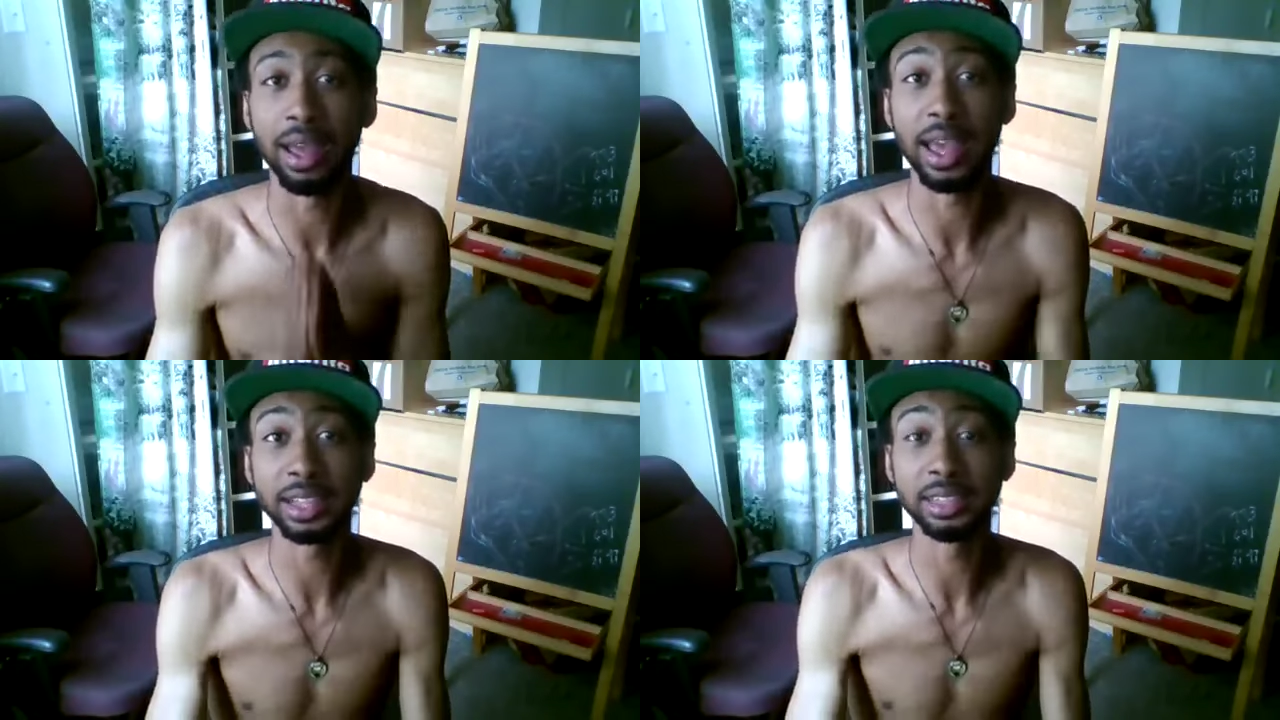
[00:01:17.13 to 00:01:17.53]

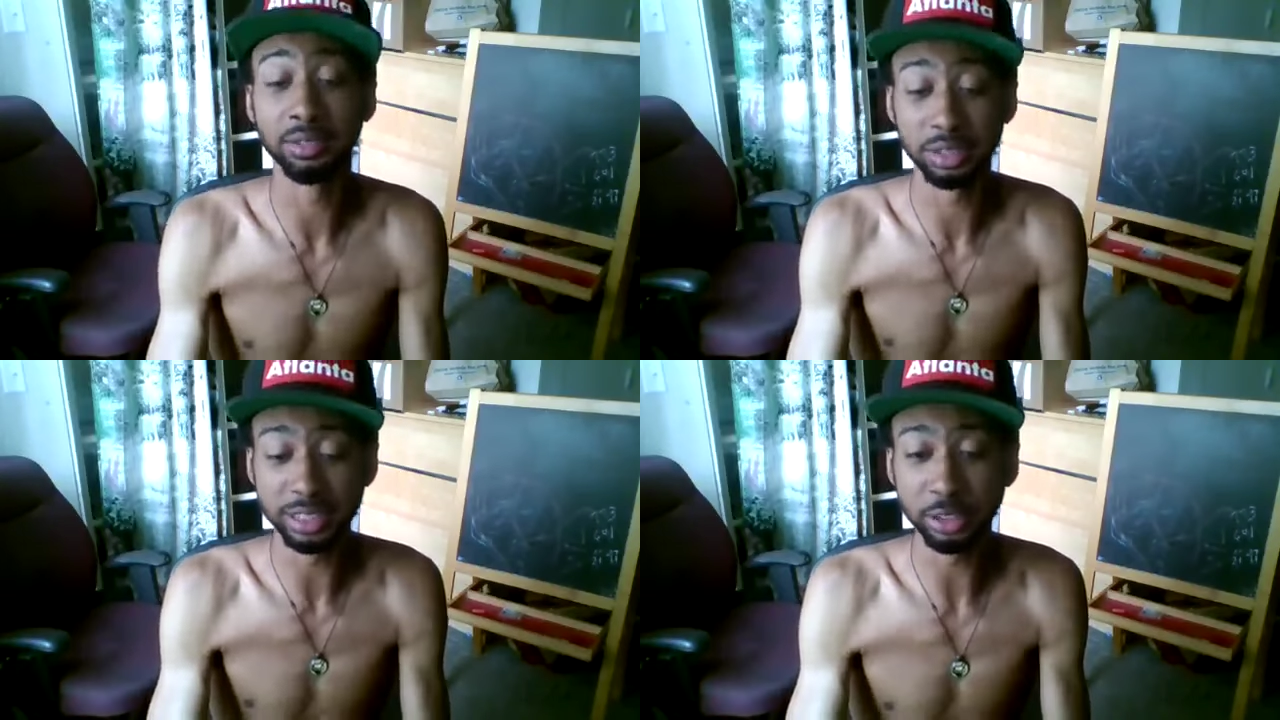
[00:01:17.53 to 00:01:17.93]

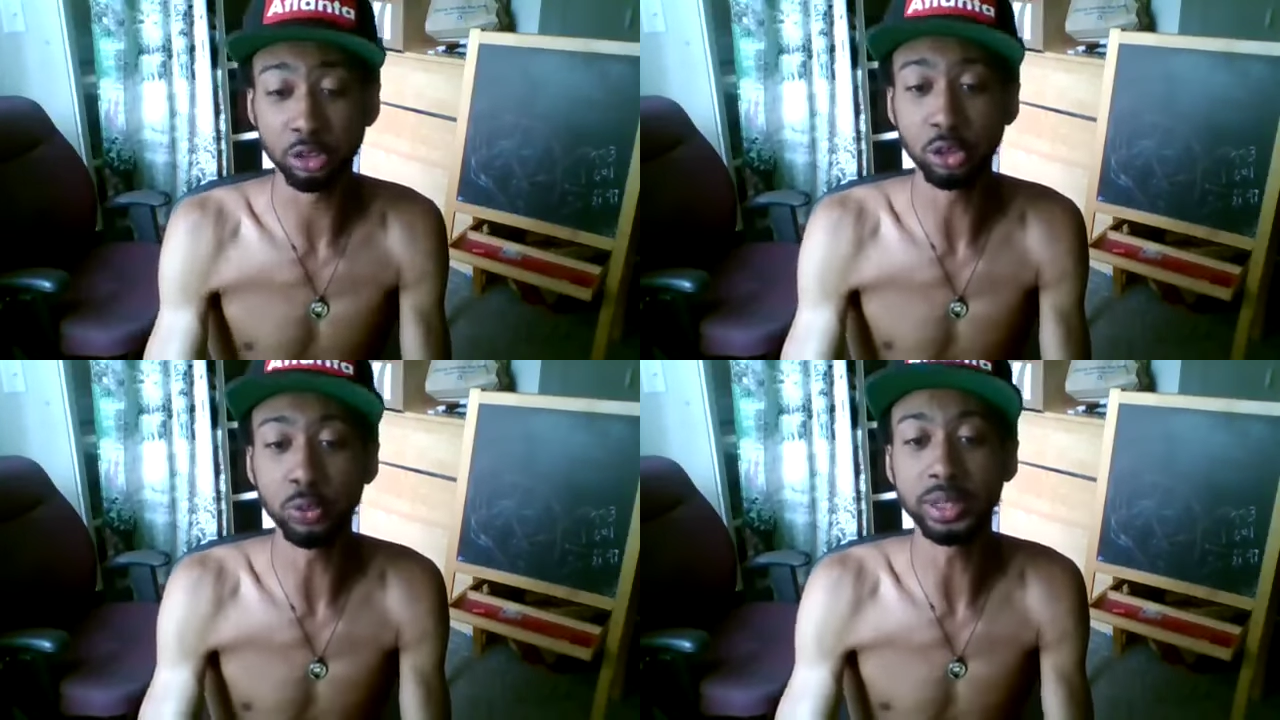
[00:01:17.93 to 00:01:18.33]
actively
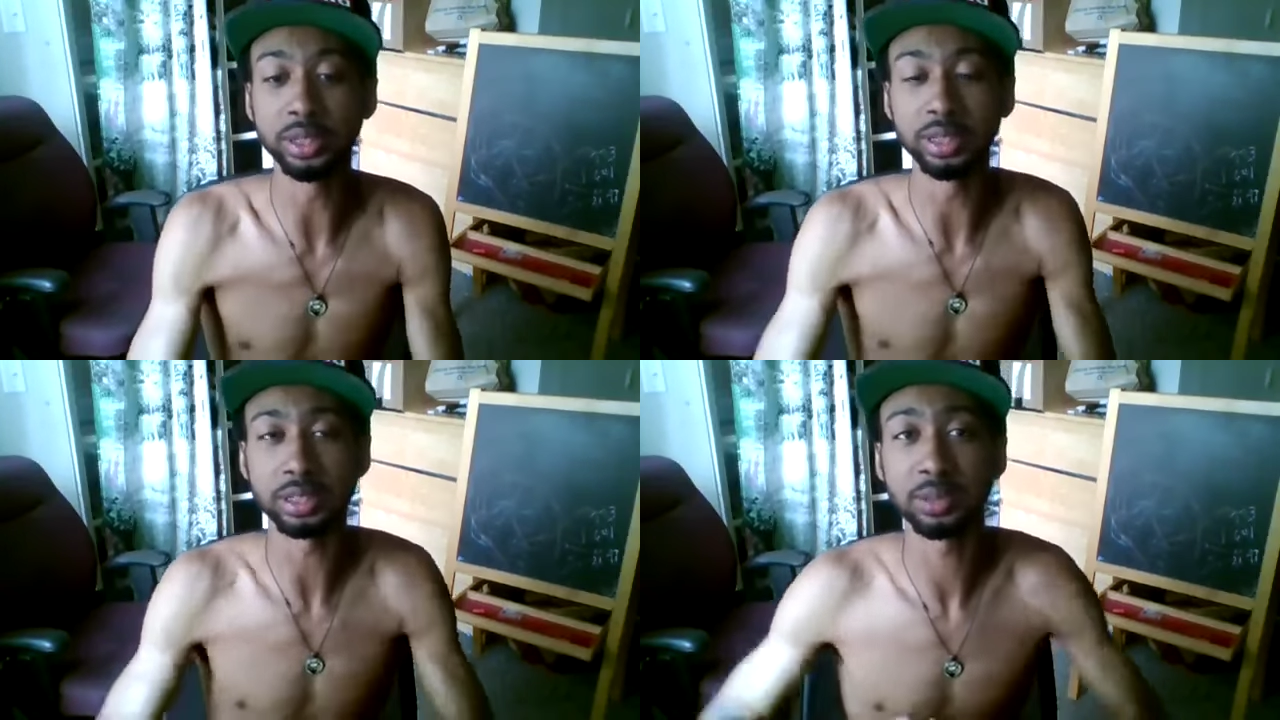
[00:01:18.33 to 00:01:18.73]

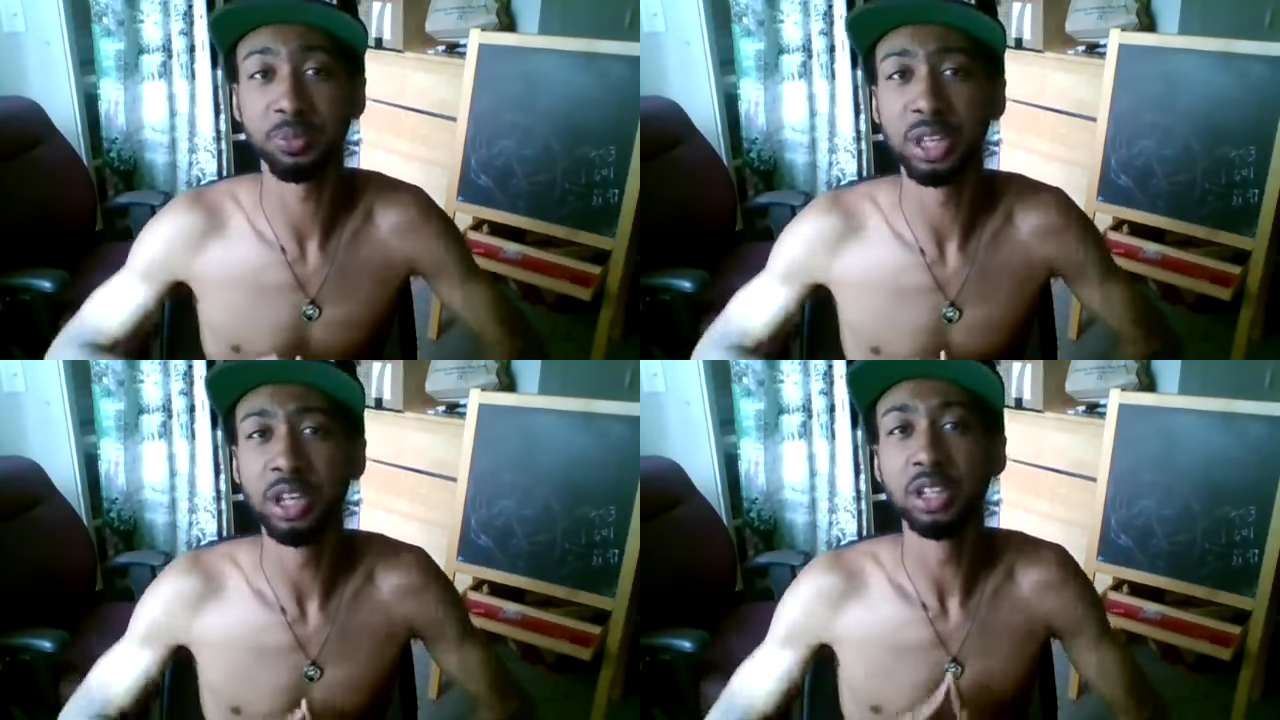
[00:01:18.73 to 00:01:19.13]
doing this.